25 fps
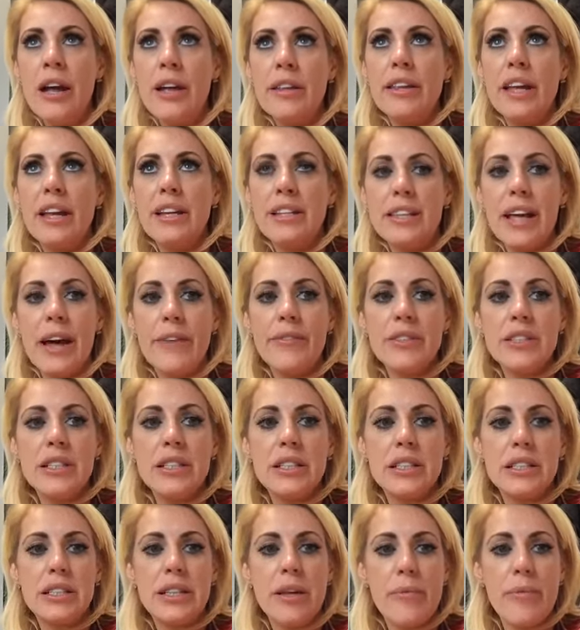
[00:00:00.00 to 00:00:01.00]
There is
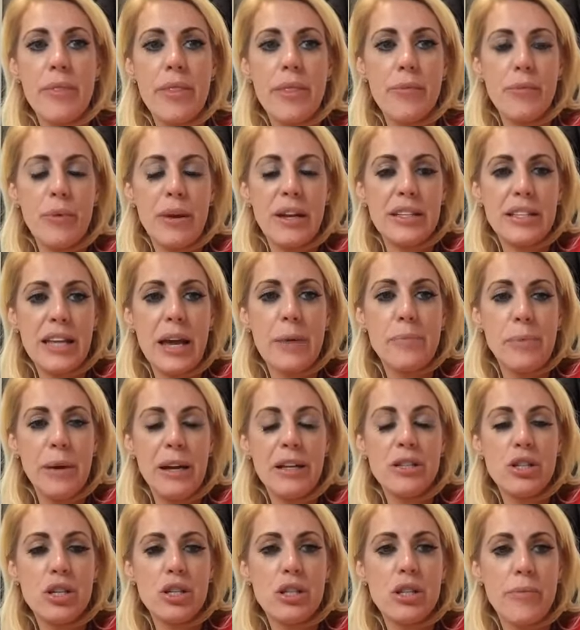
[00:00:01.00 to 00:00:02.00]
evidence that we can take
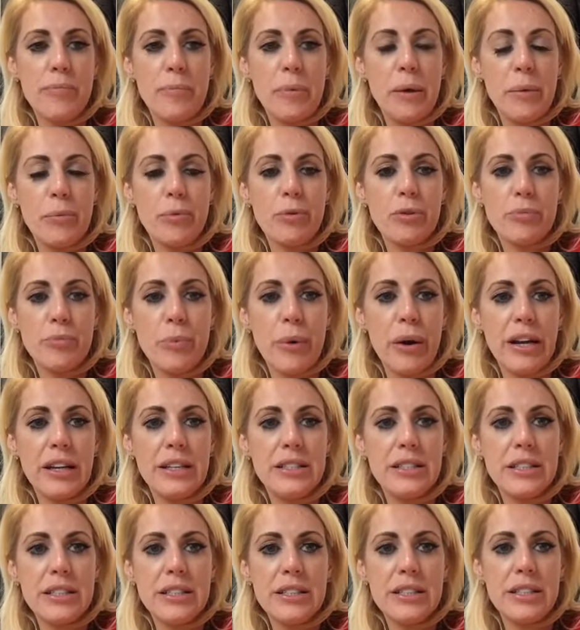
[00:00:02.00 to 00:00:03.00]
pictures of people's
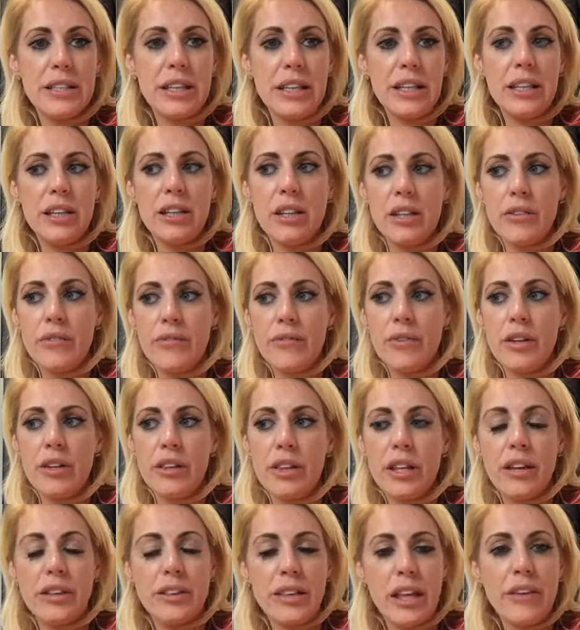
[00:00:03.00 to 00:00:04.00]
brains and see
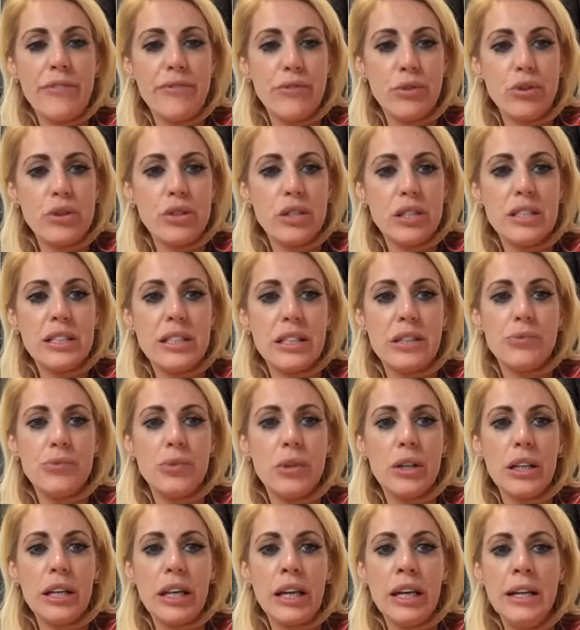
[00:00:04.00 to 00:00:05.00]
that they function
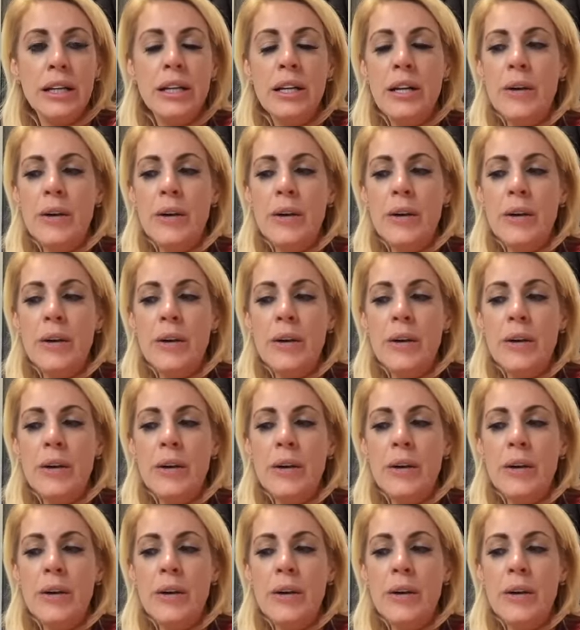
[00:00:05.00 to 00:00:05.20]
differently.